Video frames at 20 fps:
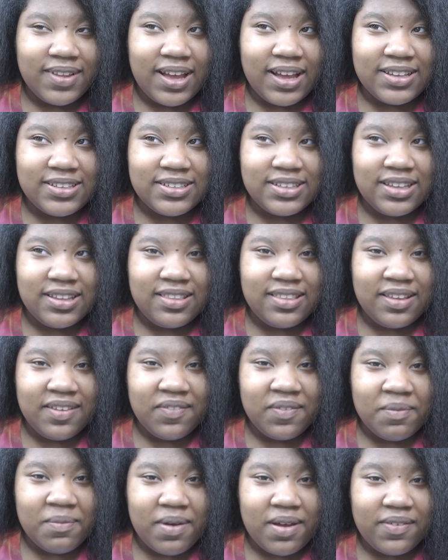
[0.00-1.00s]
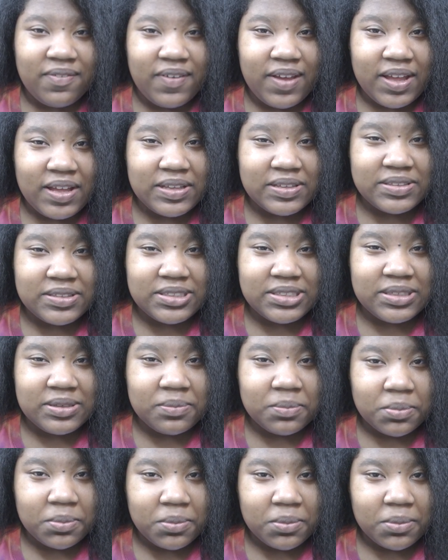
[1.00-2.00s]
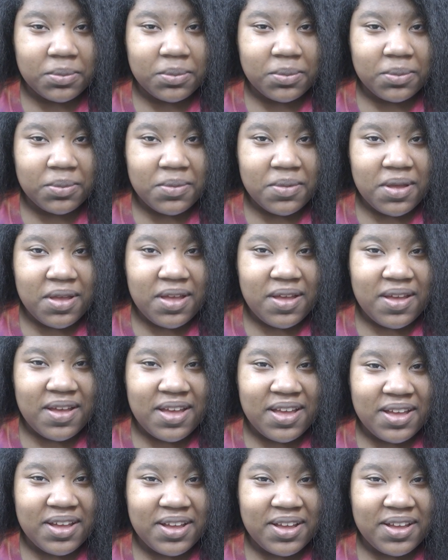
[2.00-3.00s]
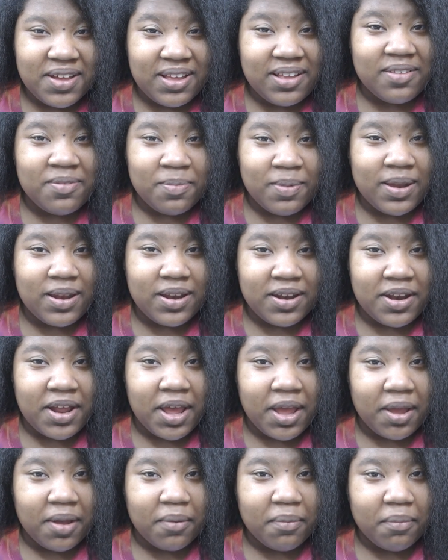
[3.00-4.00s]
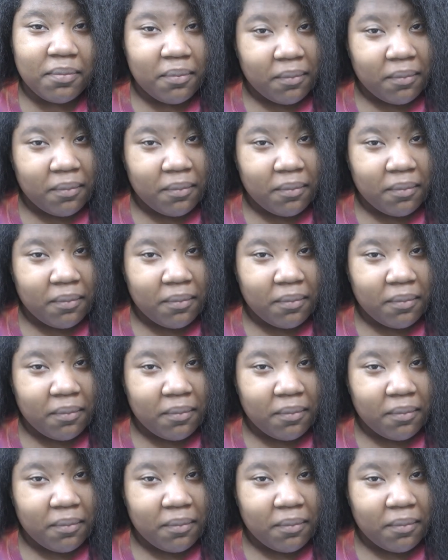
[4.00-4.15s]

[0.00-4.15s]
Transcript: As you can see from my face, it's been a day.